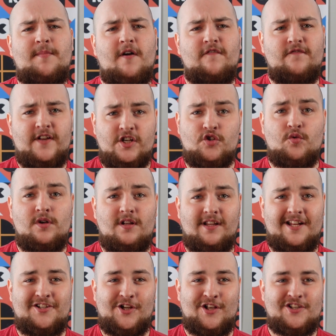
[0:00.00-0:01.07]
about visual
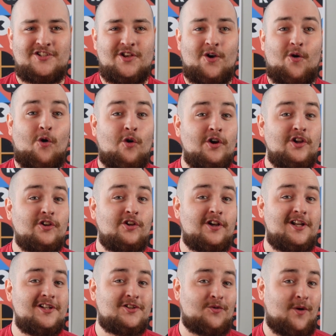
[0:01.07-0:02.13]
glitches, or you're
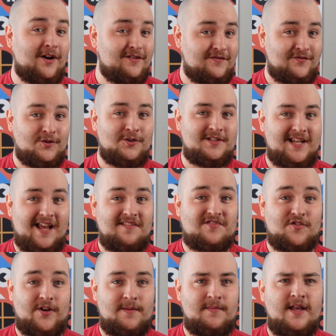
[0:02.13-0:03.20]
looking to run a full test
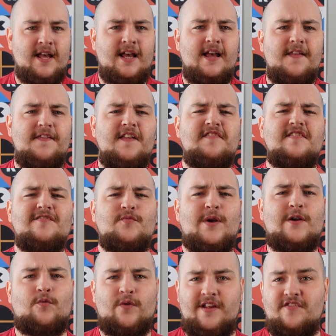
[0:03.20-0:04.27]
stream, this is
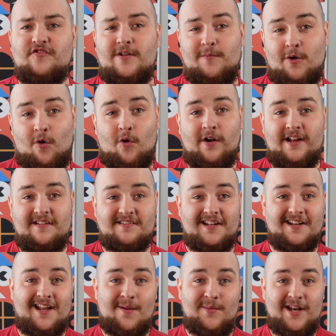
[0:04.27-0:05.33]
where Restream recordings
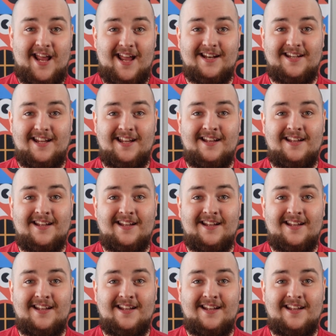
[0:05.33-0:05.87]
can come in handy.